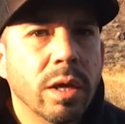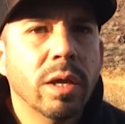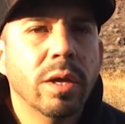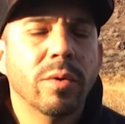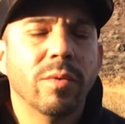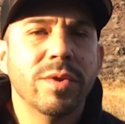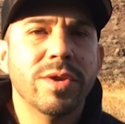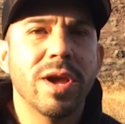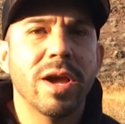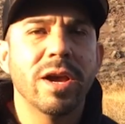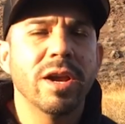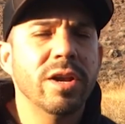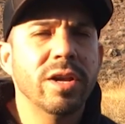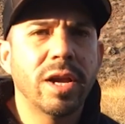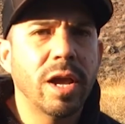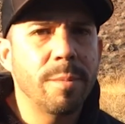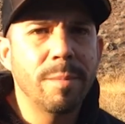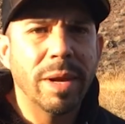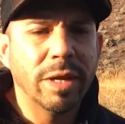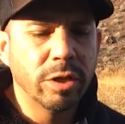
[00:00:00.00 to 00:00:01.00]
When you're out here, you gotta
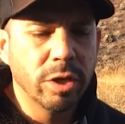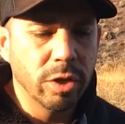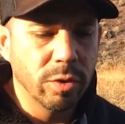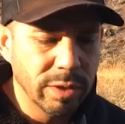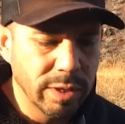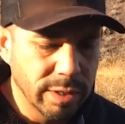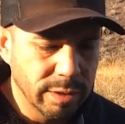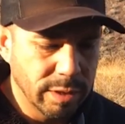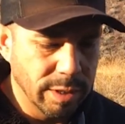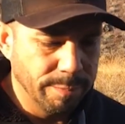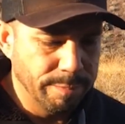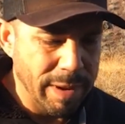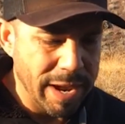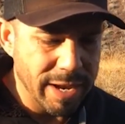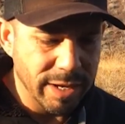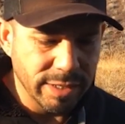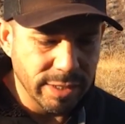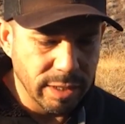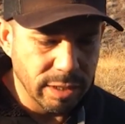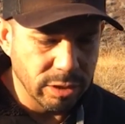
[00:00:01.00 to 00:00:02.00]
make do. The
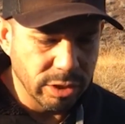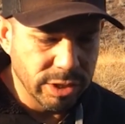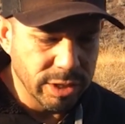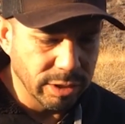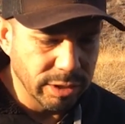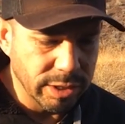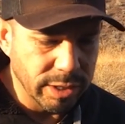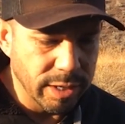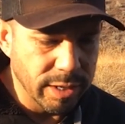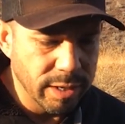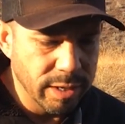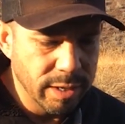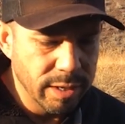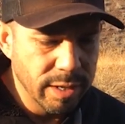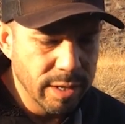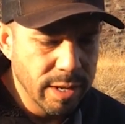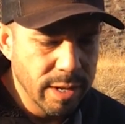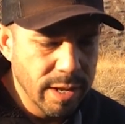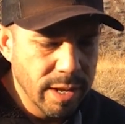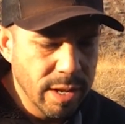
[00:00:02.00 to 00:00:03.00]
pan's a little tilted.
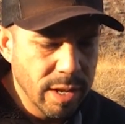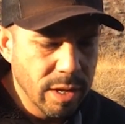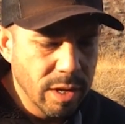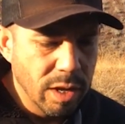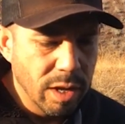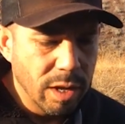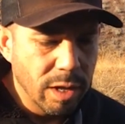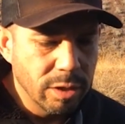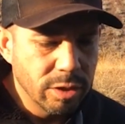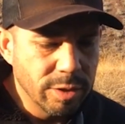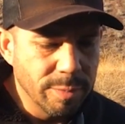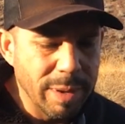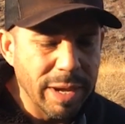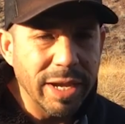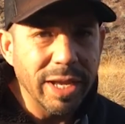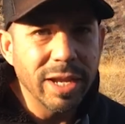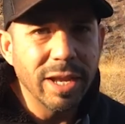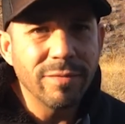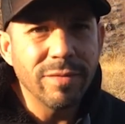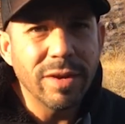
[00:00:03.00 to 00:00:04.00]
To make
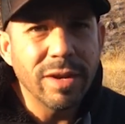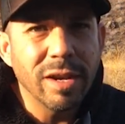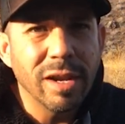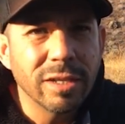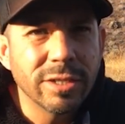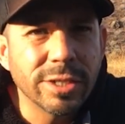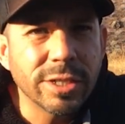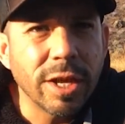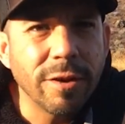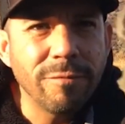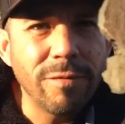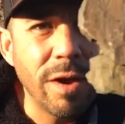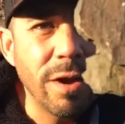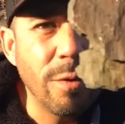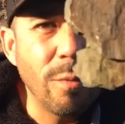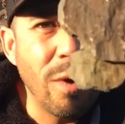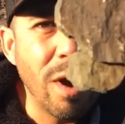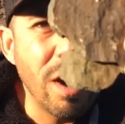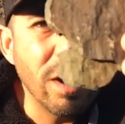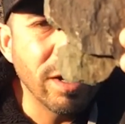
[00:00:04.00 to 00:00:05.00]
it even, I just gotta find a
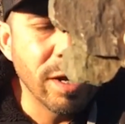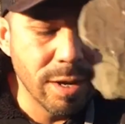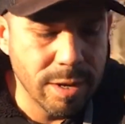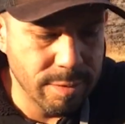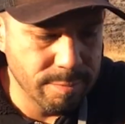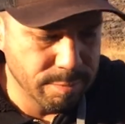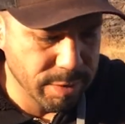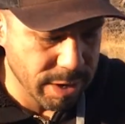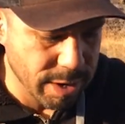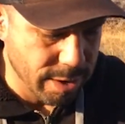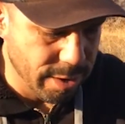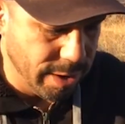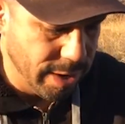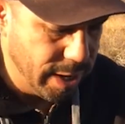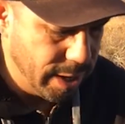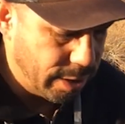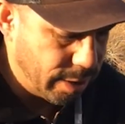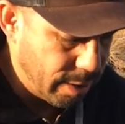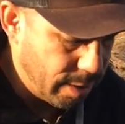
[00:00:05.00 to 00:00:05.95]
rock, put it underneath,